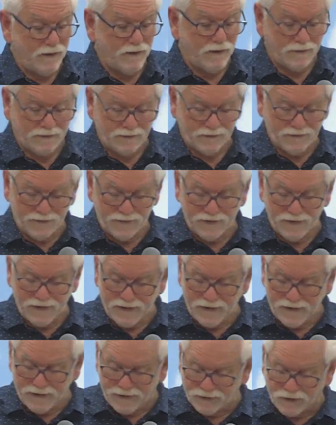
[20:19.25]

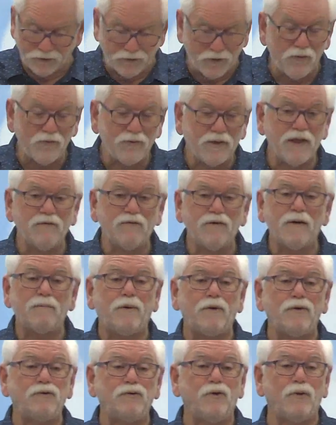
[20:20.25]
that don't give up
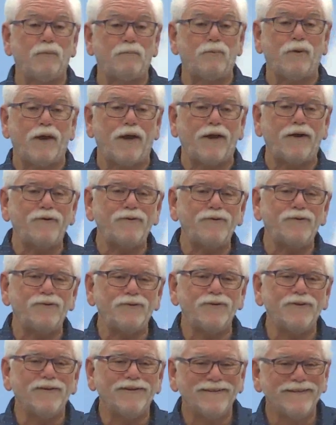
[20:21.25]
on your prayers,